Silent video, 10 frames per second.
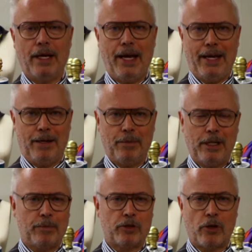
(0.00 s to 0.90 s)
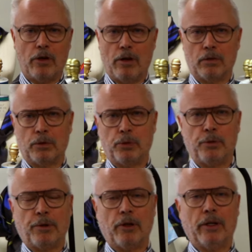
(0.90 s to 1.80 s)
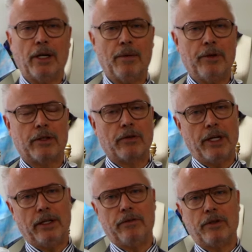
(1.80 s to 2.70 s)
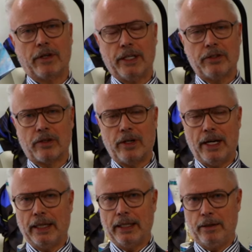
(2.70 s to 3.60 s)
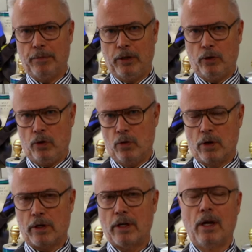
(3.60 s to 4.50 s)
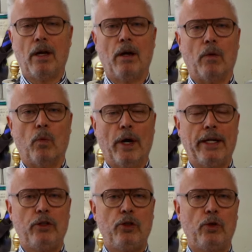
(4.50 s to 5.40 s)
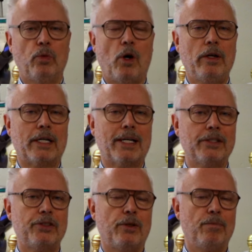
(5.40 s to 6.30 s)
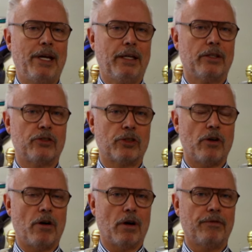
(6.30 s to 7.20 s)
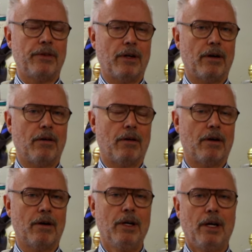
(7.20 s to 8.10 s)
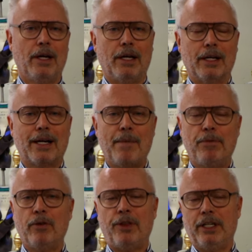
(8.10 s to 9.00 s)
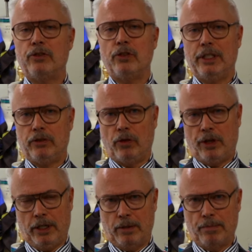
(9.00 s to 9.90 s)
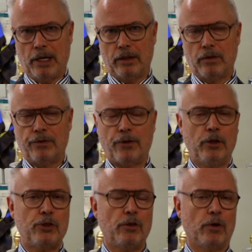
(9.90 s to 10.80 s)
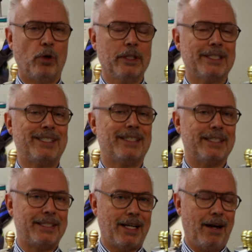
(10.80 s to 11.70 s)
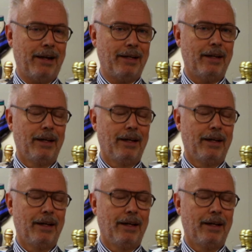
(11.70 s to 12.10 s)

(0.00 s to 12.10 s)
Hey, my name is Carl Ruthberg and I'm the creative director at Lindman New York. When you want to custom make a scarf, there are a couple of things you need to think about. First of all is the design.